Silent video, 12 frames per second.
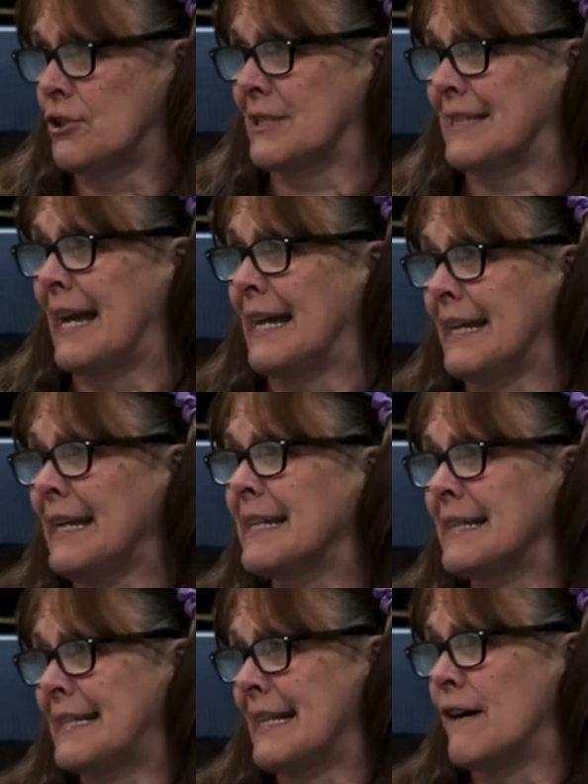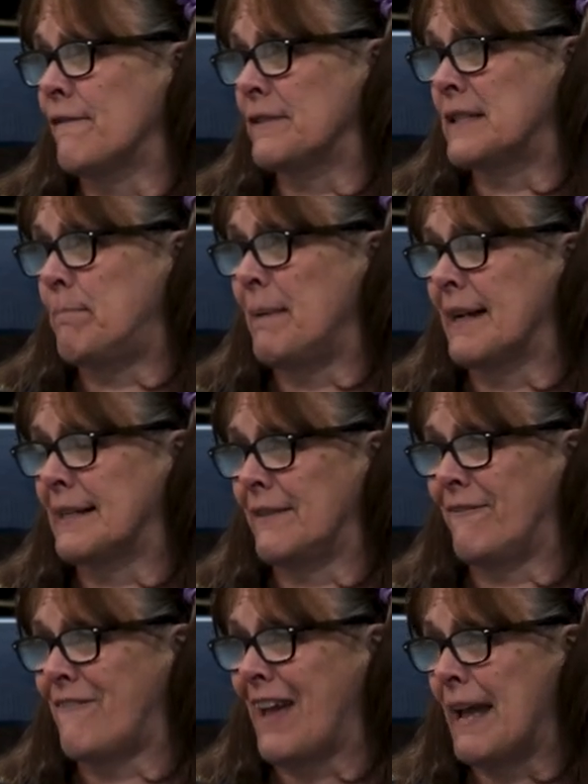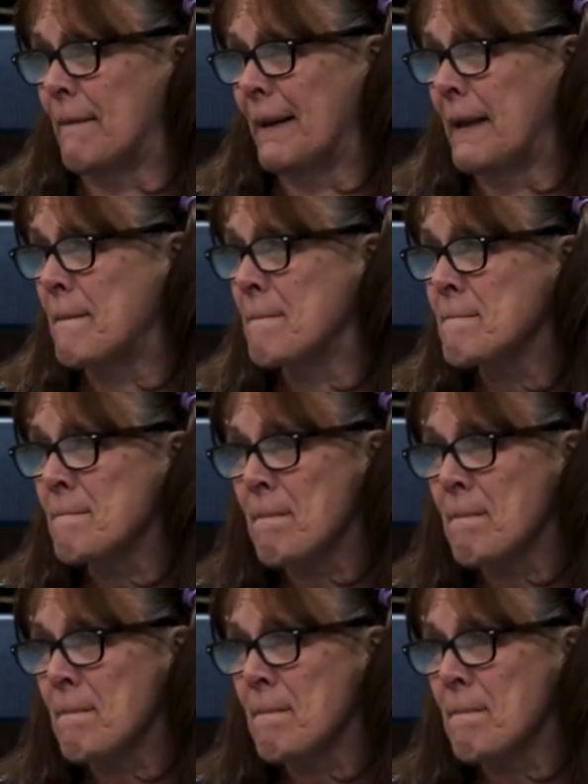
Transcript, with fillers: just like any self-respected family.